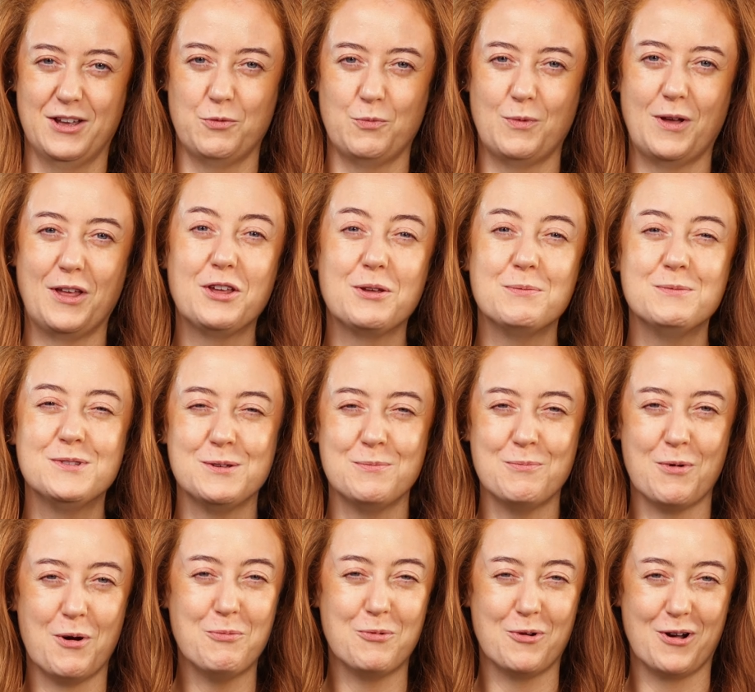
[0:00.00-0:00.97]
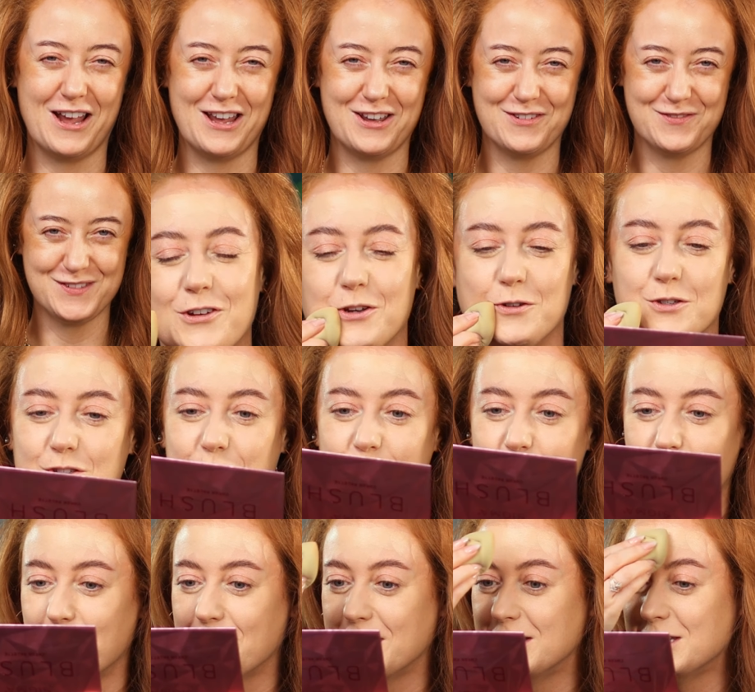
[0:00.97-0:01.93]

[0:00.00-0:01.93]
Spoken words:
Welcome to Mob Wife. You're a strong,